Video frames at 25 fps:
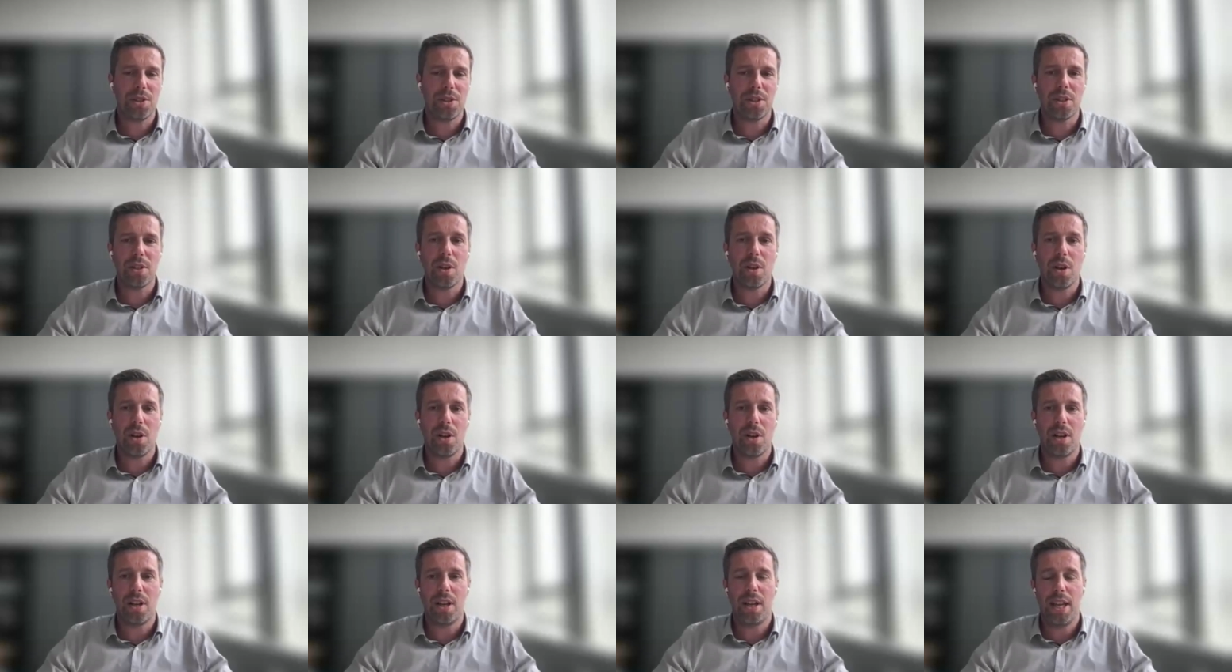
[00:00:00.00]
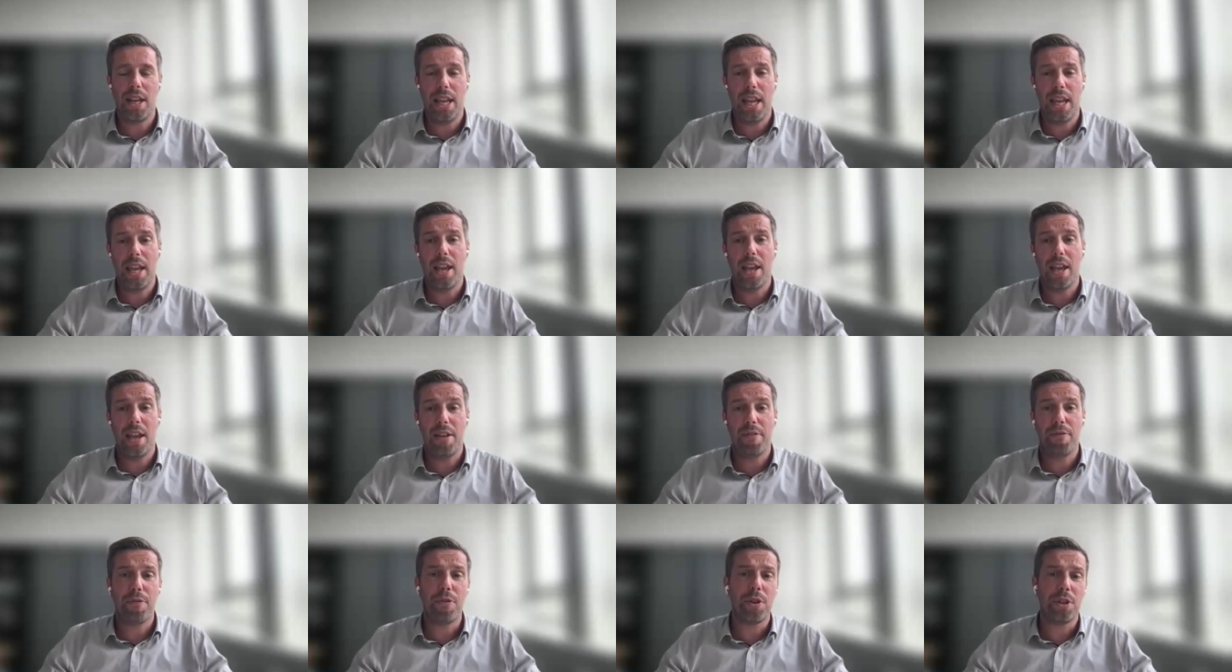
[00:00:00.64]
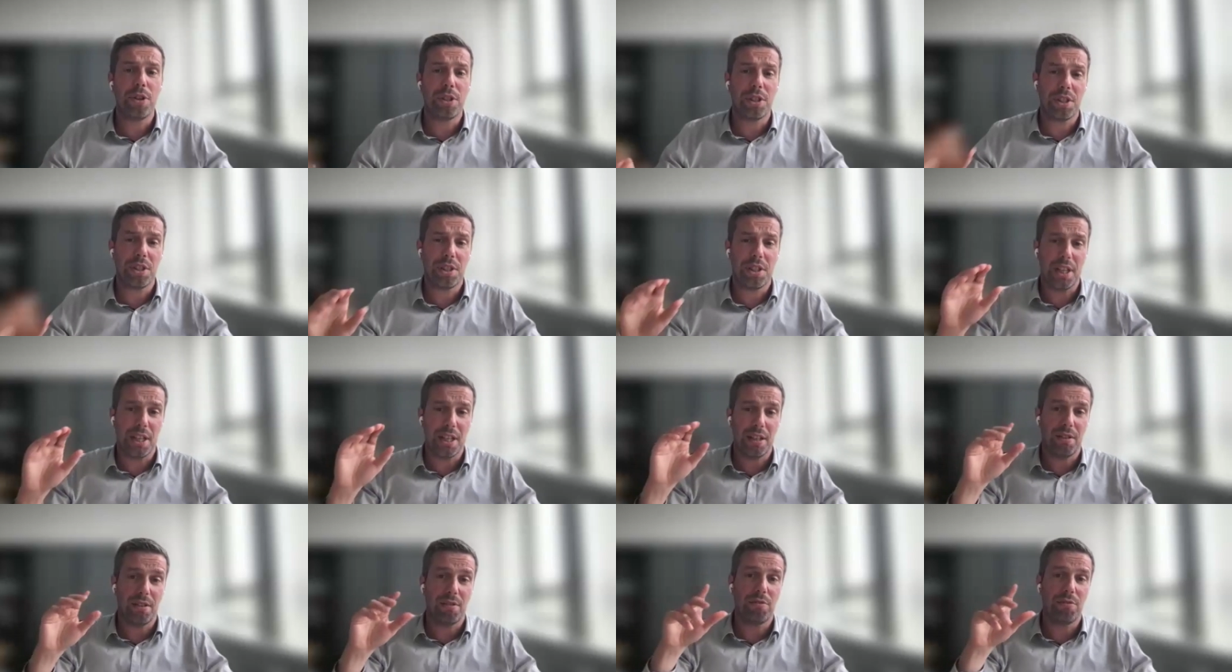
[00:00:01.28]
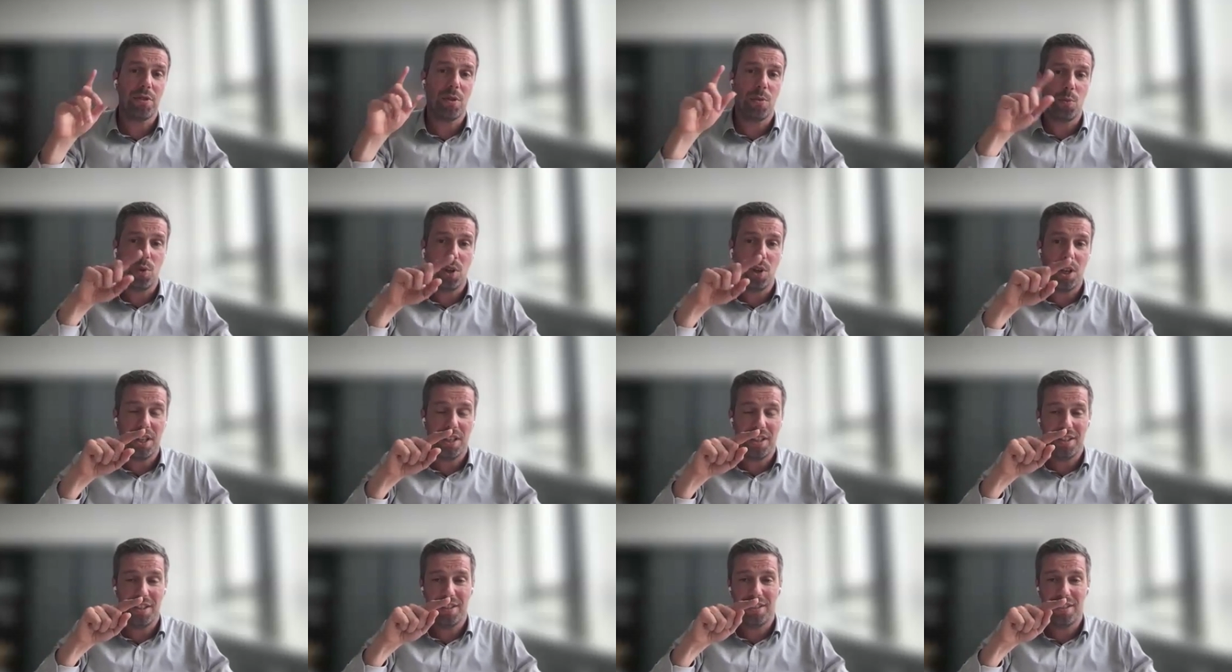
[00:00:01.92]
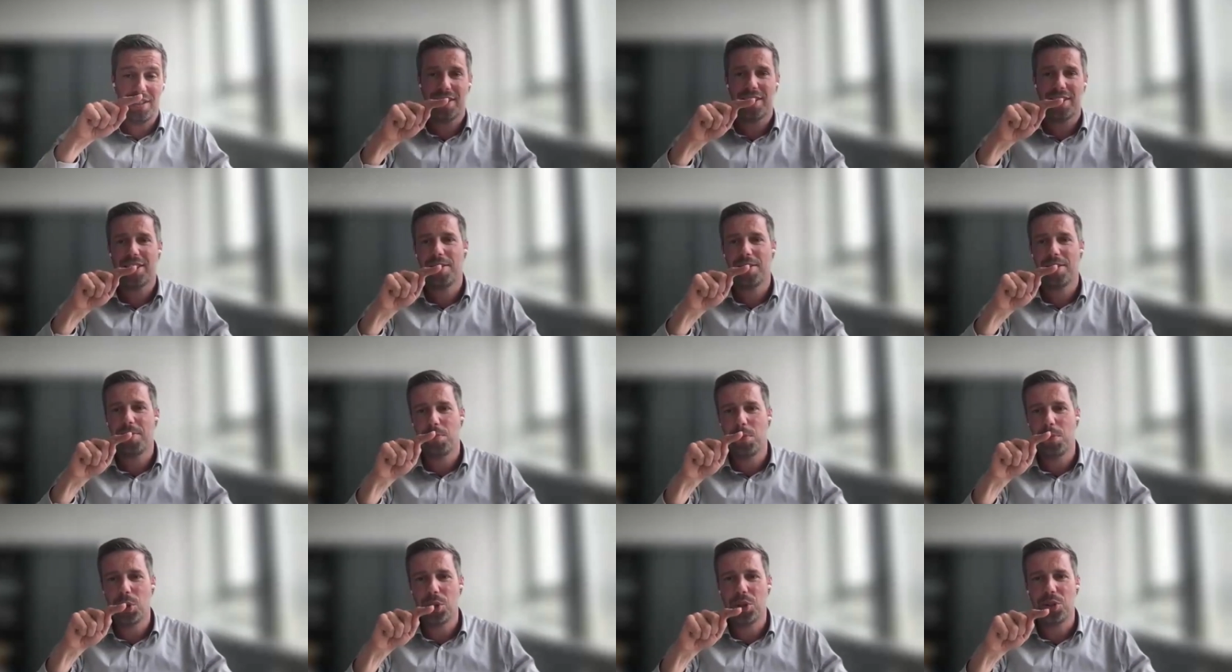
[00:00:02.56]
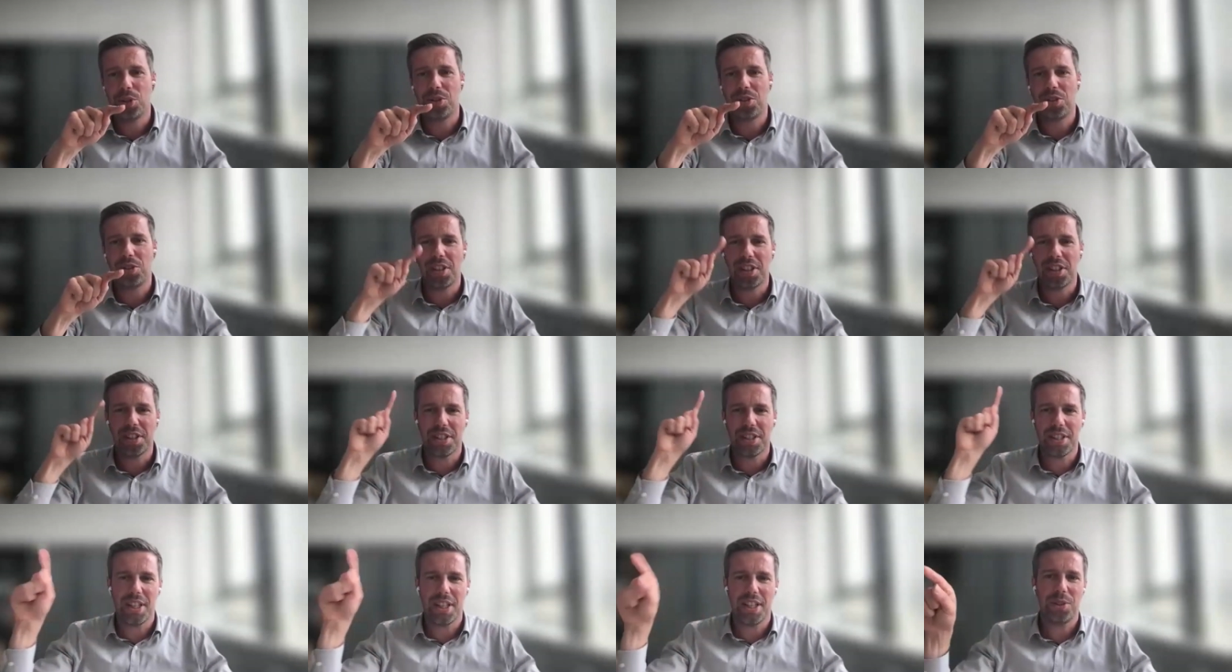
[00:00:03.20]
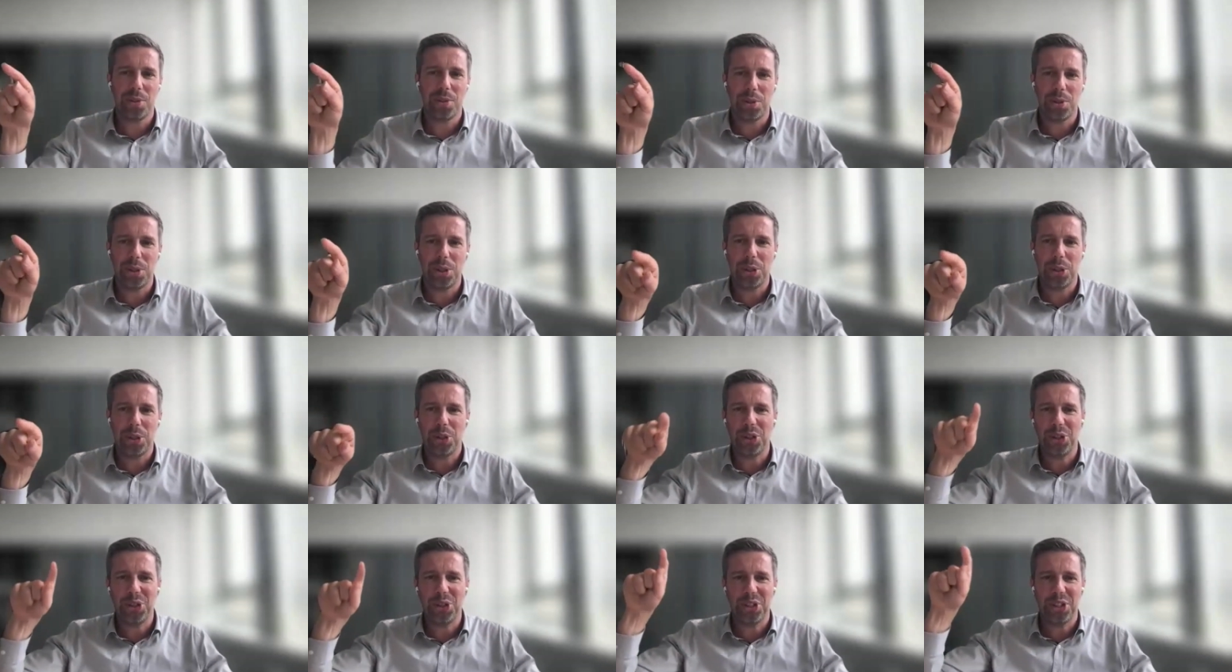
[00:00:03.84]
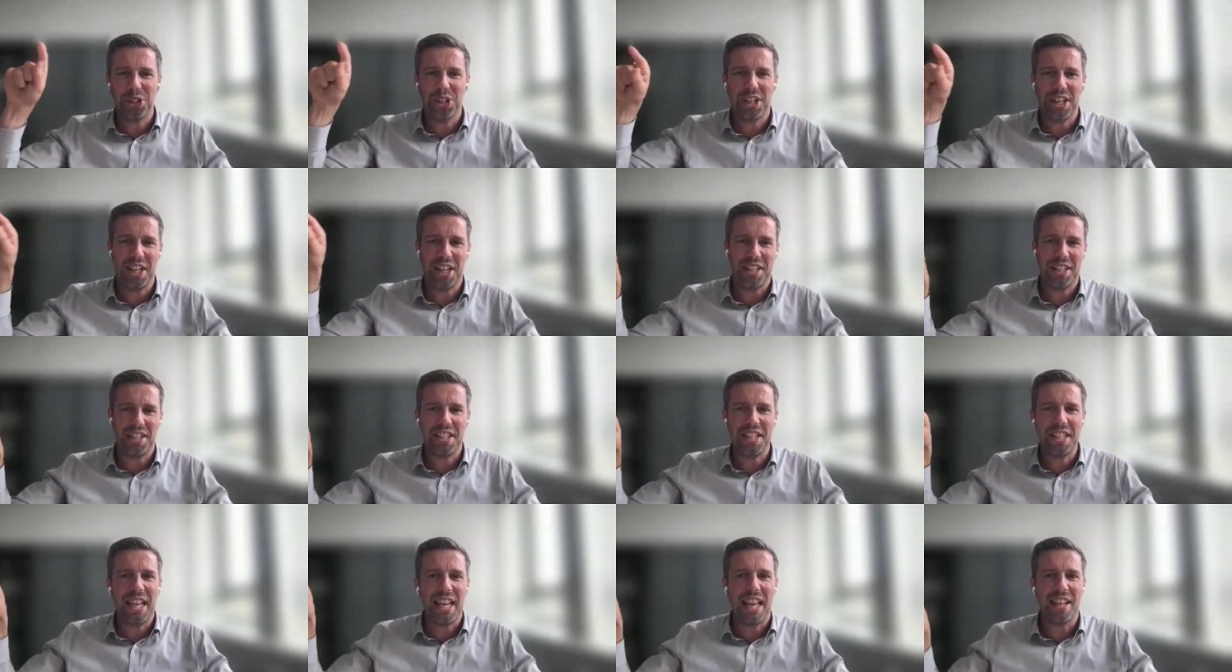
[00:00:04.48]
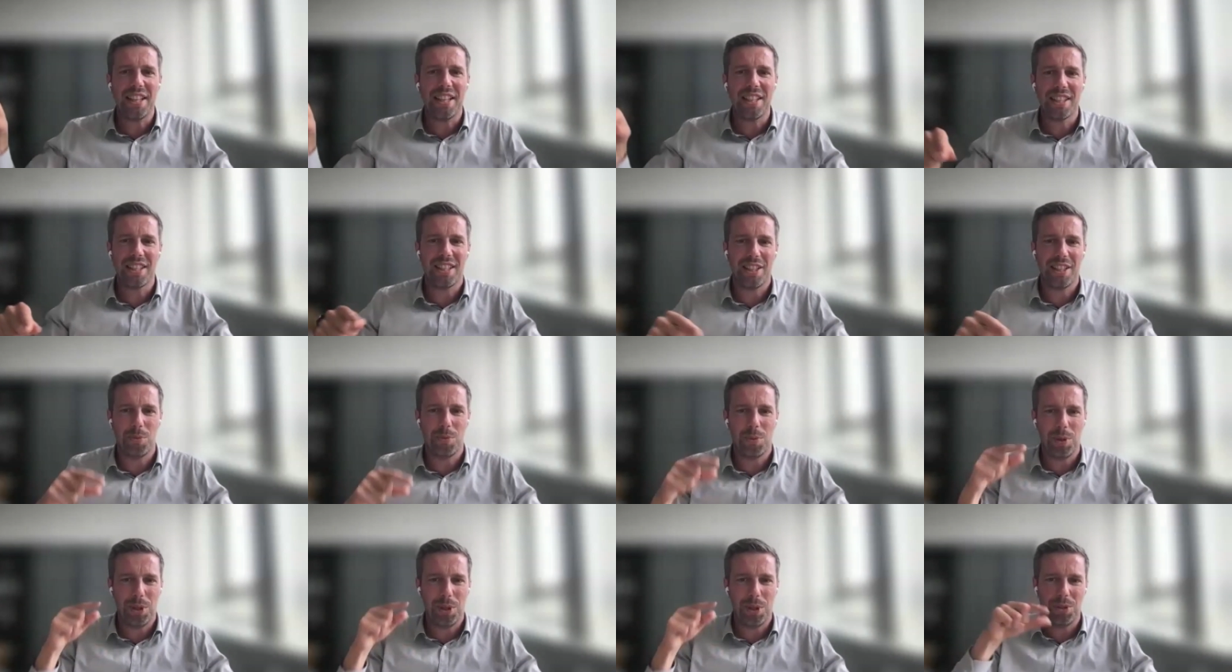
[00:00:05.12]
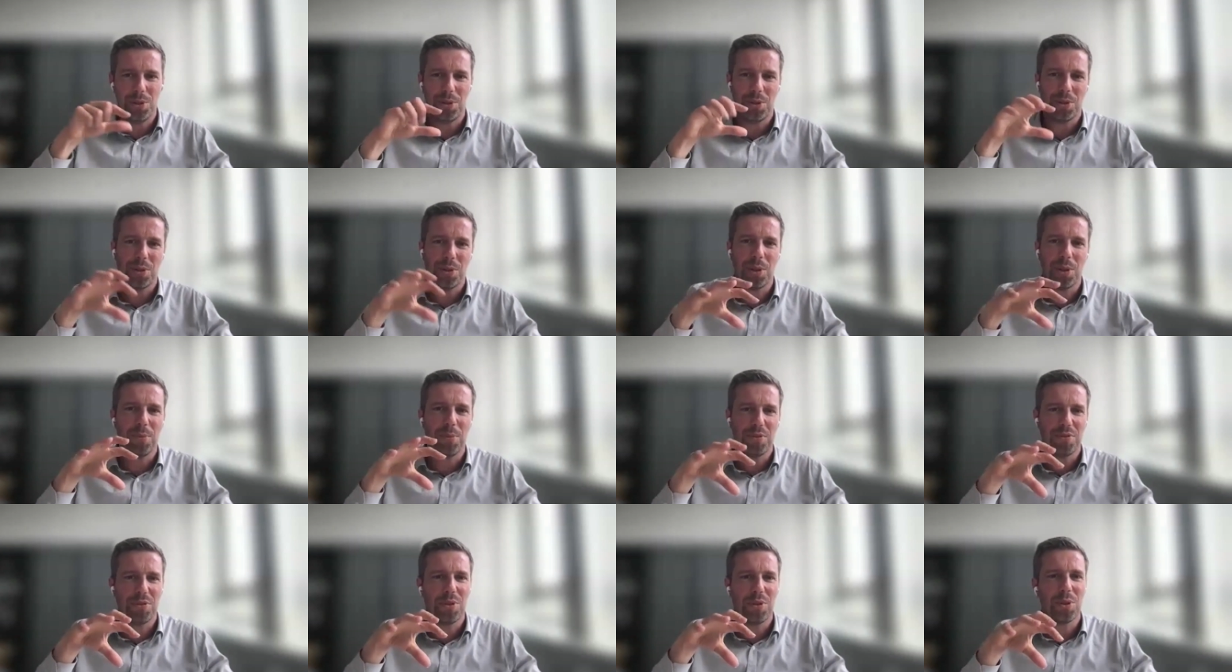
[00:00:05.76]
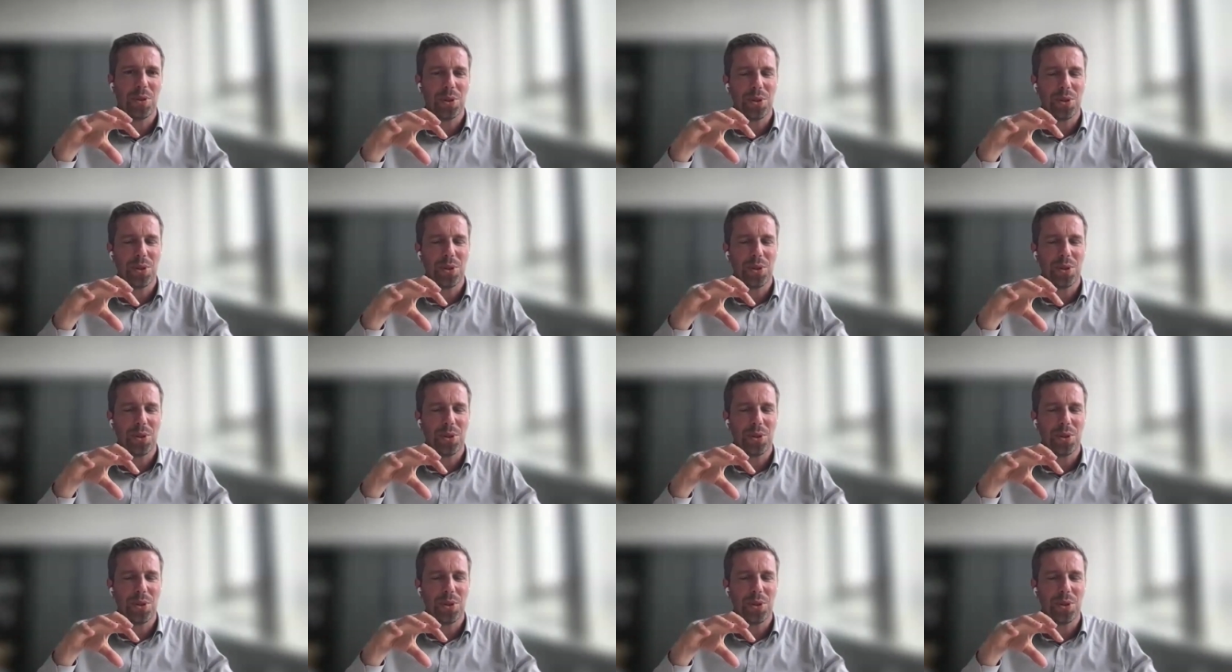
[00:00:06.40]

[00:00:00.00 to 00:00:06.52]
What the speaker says: is just a first signal from one mononuclear cell to another, and in the end, it will also come, of